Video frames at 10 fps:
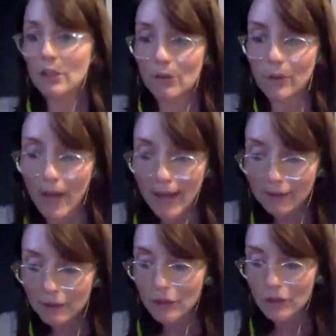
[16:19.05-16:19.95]
You don't
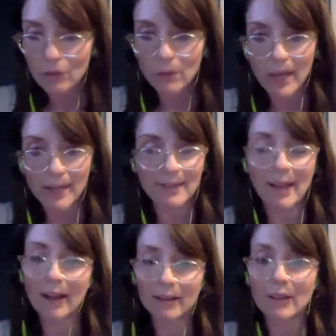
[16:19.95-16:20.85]
have to do
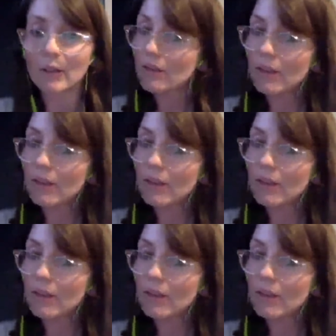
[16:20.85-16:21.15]
exactly those